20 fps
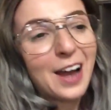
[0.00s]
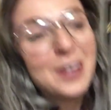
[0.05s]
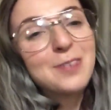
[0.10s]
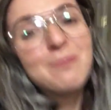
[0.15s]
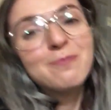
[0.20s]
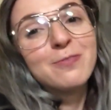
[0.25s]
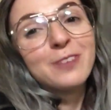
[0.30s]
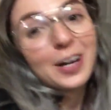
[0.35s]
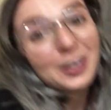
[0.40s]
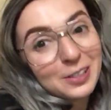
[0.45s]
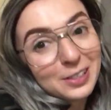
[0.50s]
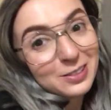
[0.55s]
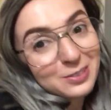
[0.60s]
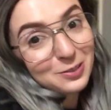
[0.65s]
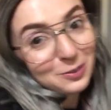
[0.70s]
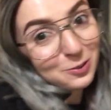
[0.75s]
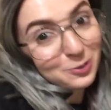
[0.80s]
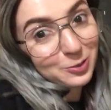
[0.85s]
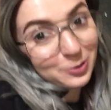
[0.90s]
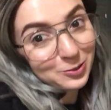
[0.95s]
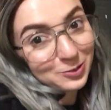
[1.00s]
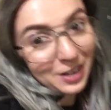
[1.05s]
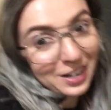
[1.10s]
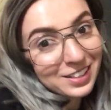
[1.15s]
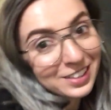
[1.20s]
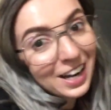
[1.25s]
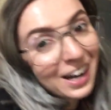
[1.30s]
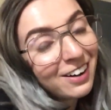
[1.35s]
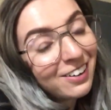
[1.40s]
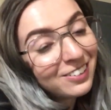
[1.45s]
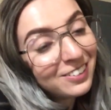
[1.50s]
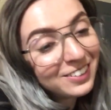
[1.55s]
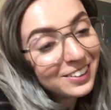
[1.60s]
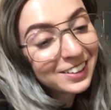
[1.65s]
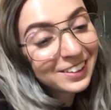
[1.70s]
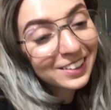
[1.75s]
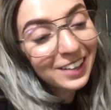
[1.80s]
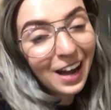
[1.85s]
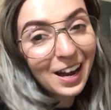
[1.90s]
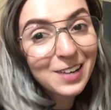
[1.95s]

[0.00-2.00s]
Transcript: I am very social right now.